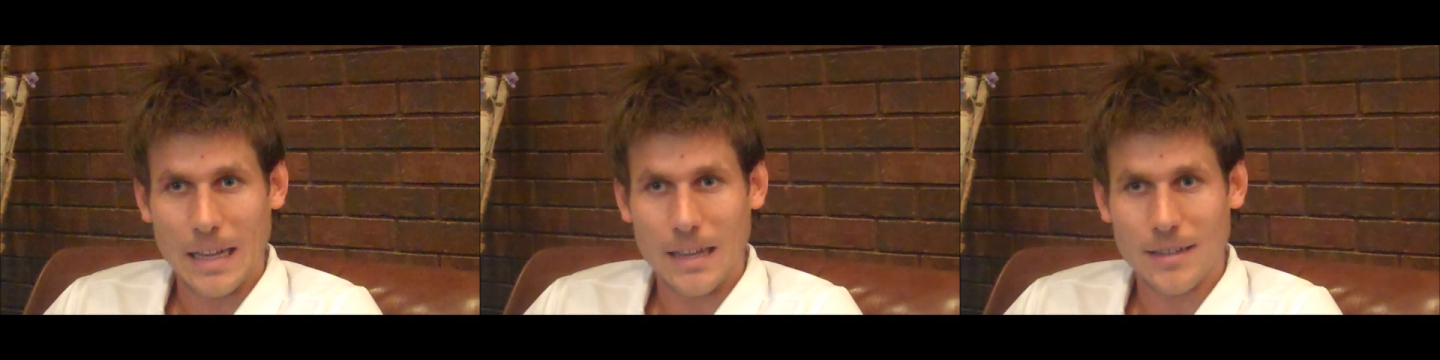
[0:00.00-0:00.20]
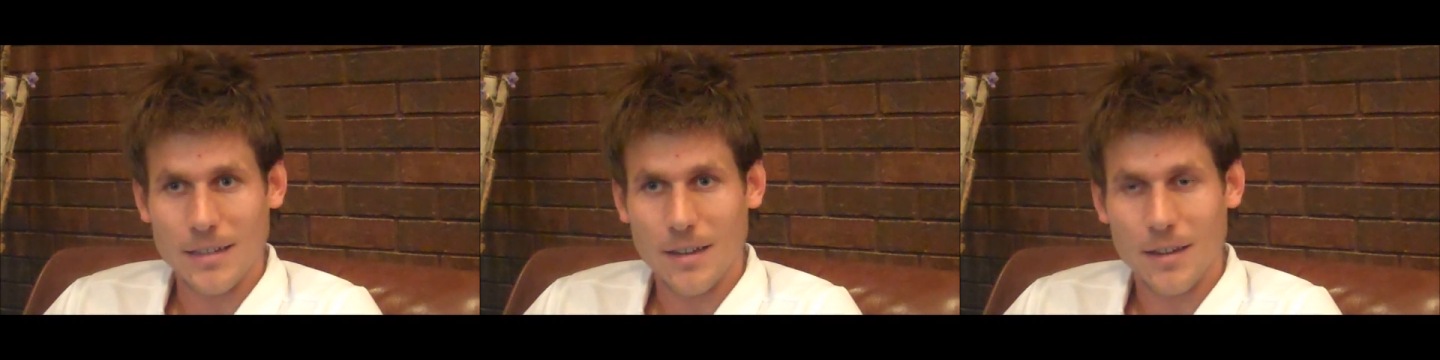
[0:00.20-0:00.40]

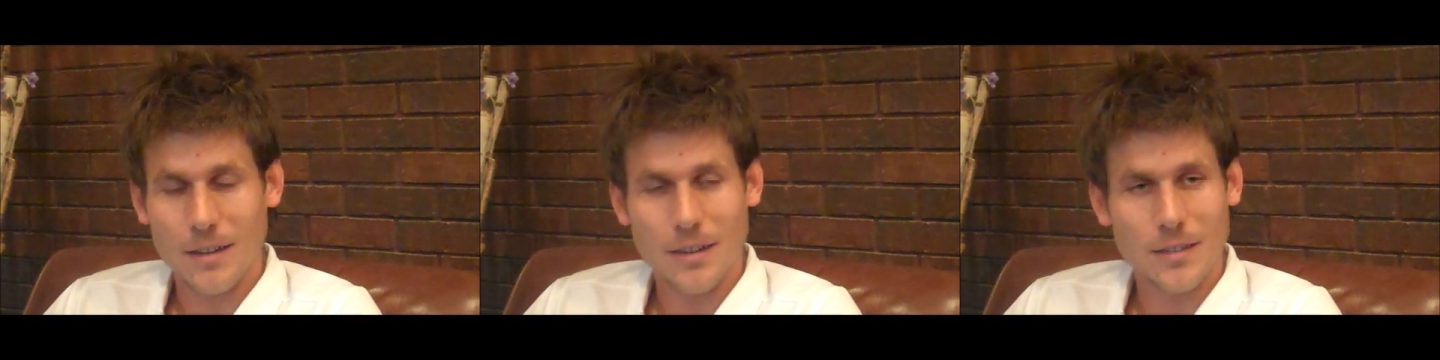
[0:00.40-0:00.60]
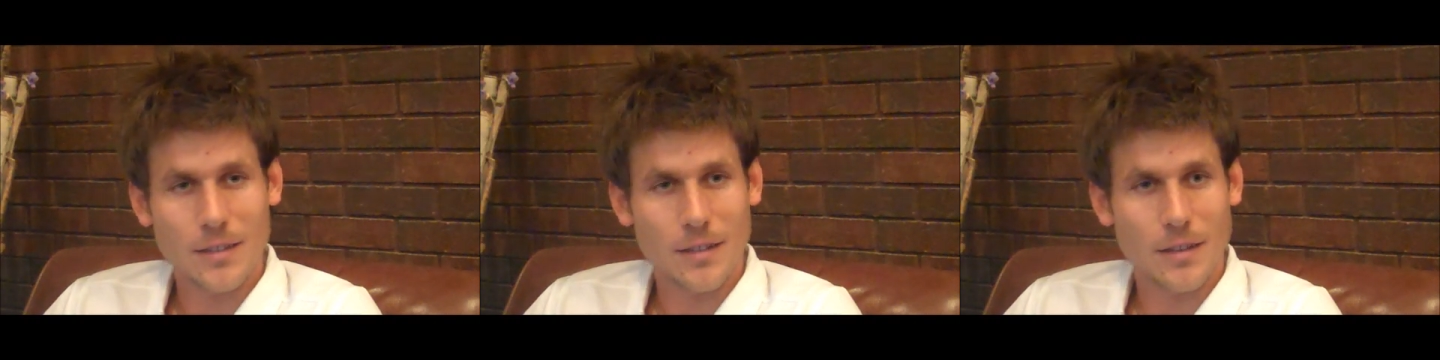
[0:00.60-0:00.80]
it's not
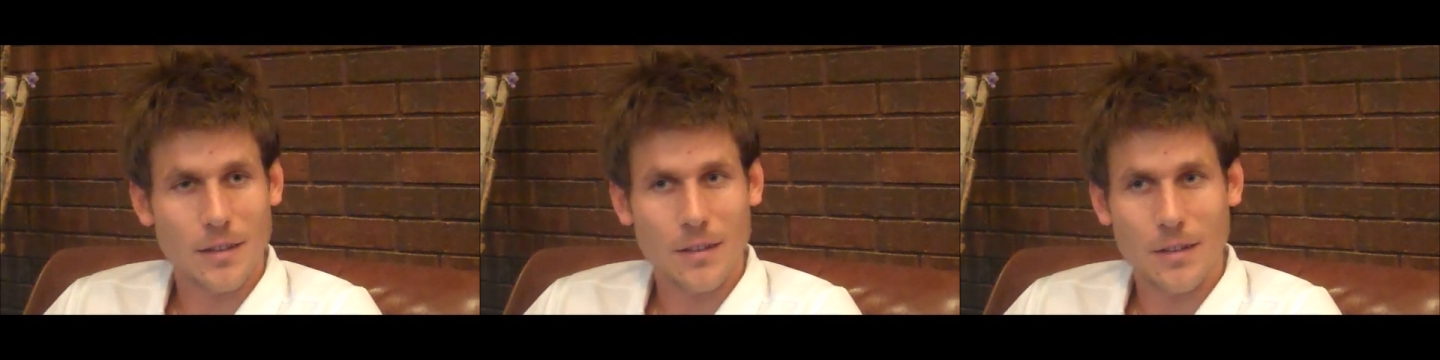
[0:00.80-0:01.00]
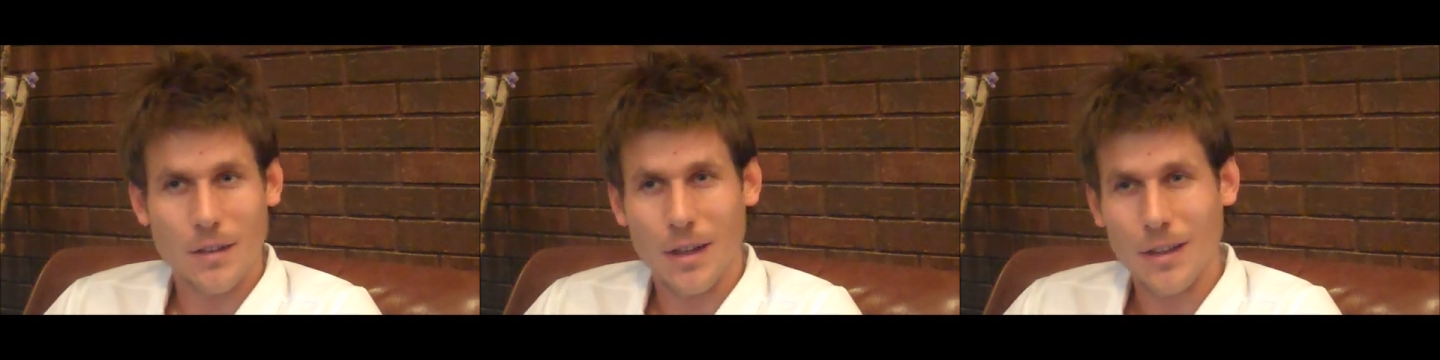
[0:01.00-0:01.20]
easy
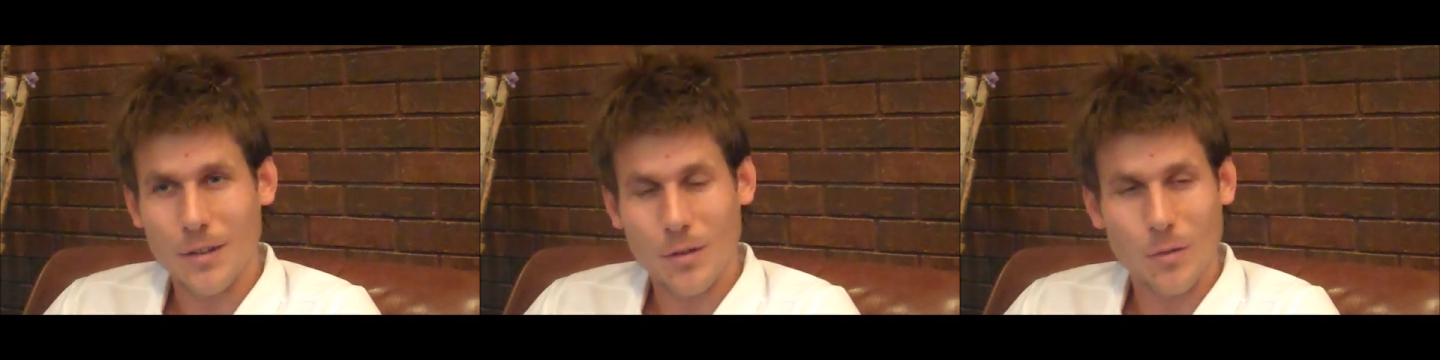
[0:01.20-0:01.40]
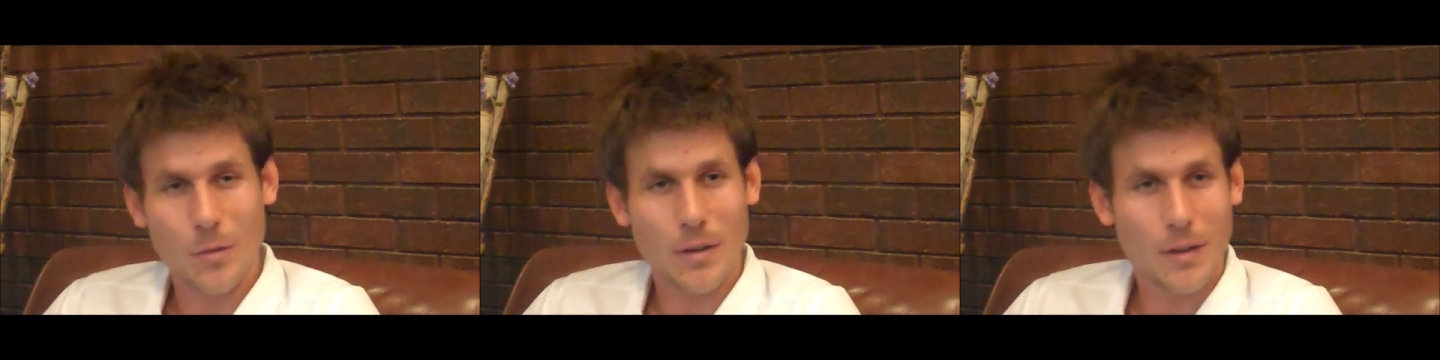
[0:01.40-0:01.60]
not
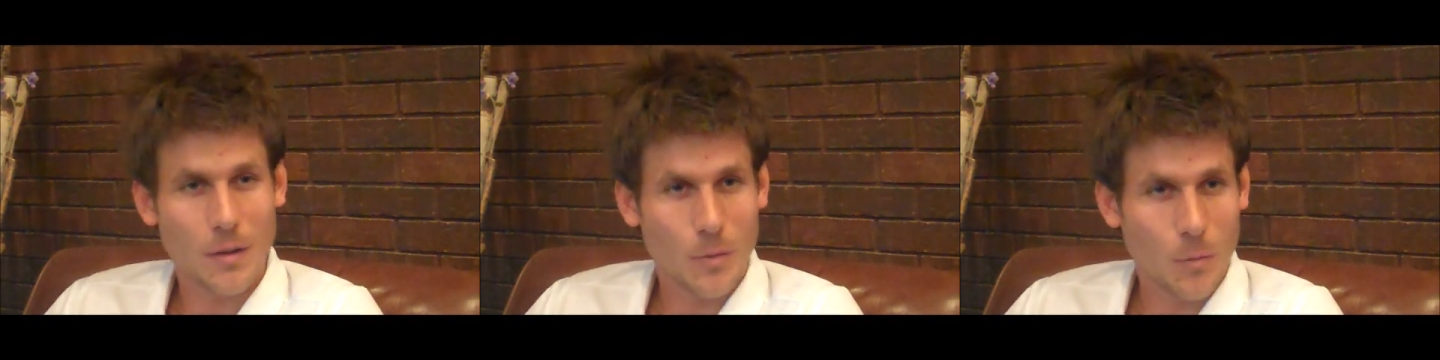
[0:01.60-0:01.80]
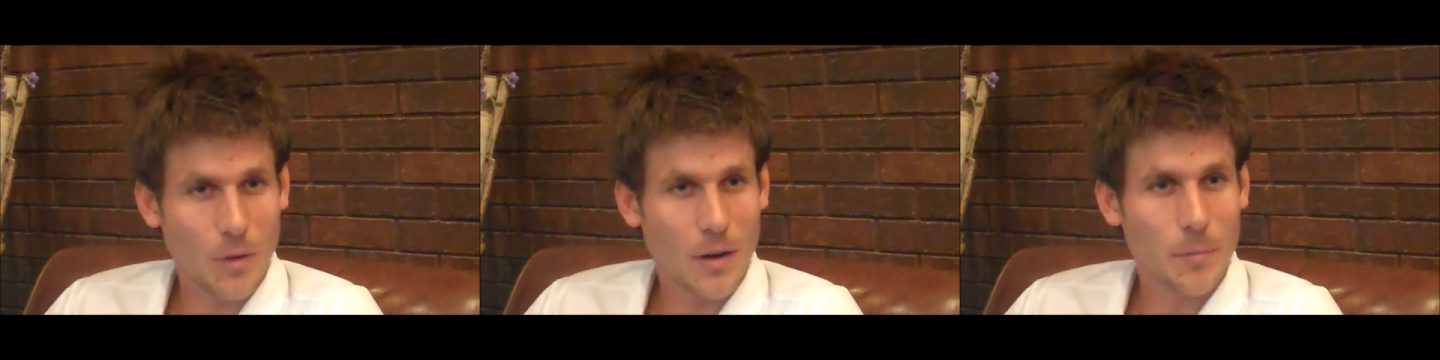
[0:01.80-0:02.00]
knowing
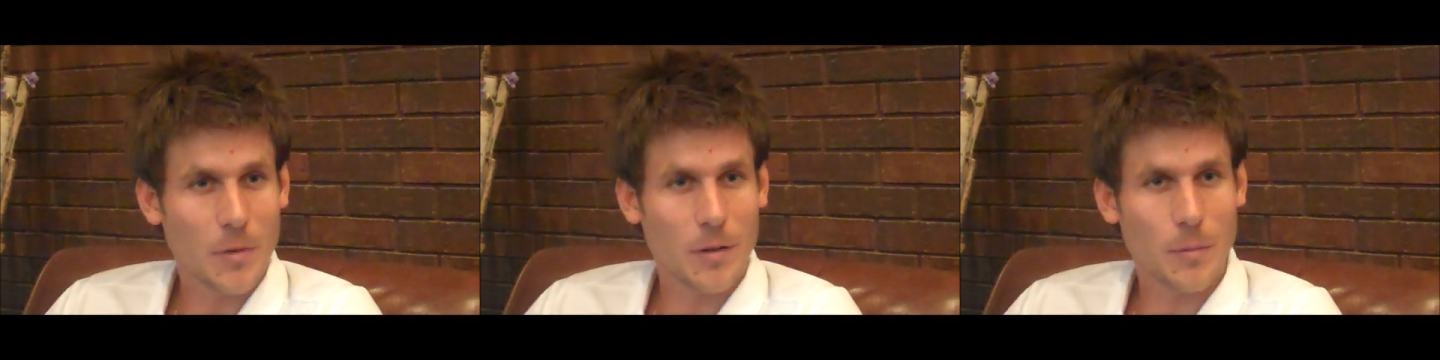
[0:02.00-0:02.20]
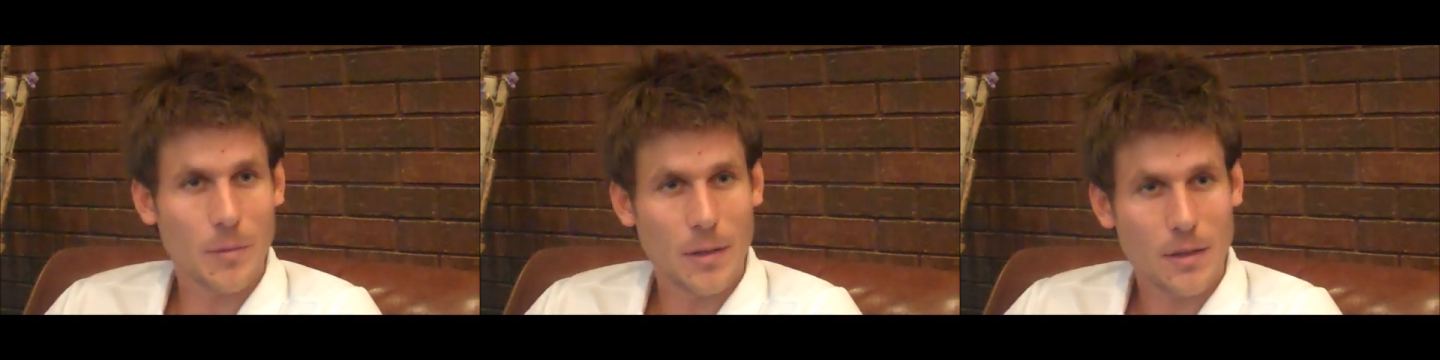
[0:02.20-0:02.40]
where I'm
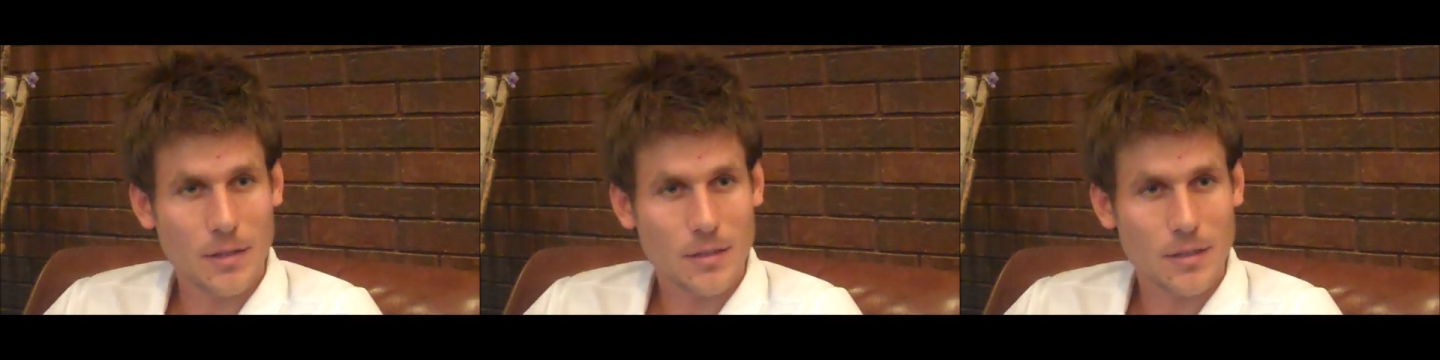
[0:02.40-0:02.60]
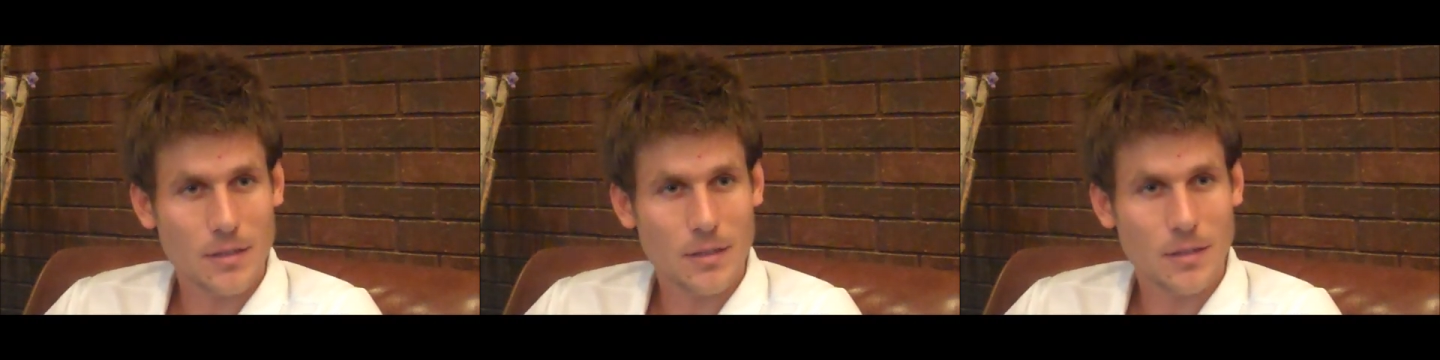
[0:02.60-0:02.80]
going to be
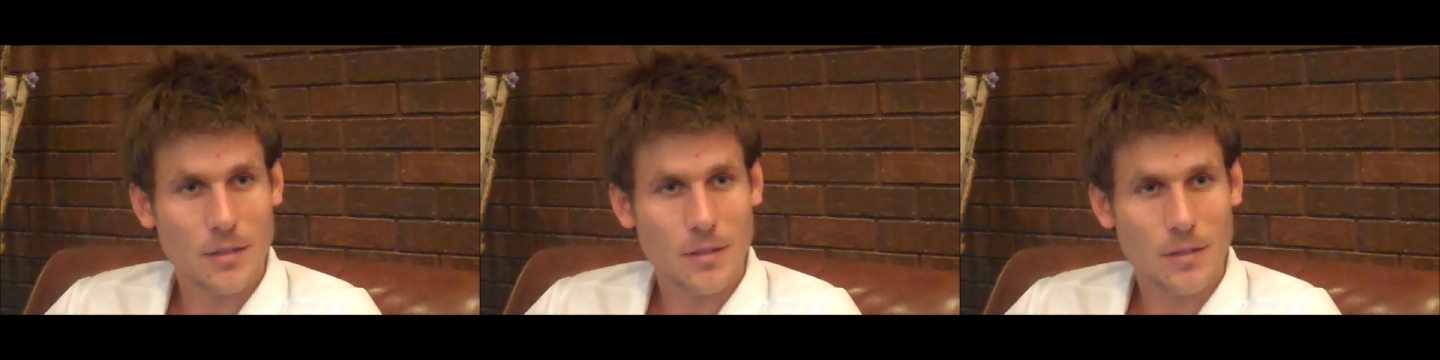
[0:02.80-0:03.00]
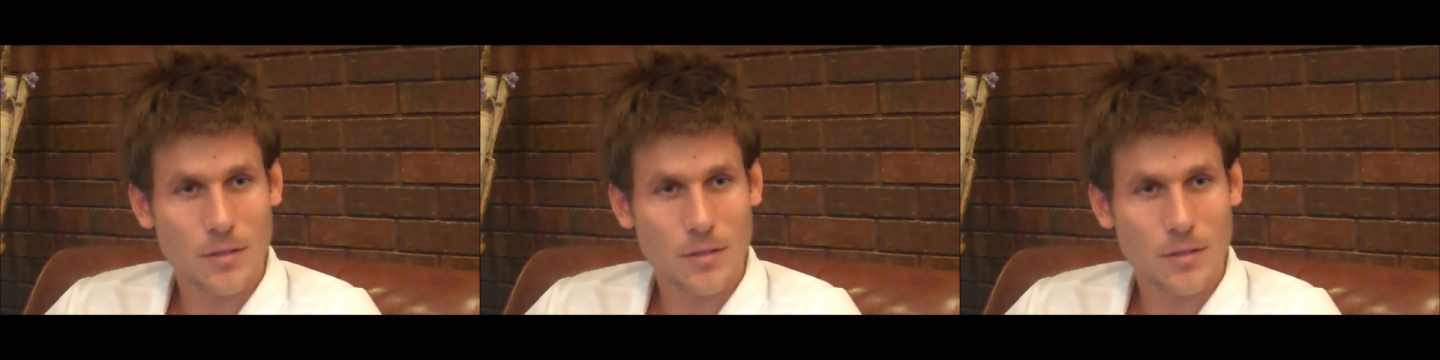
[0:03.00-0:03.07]
next season.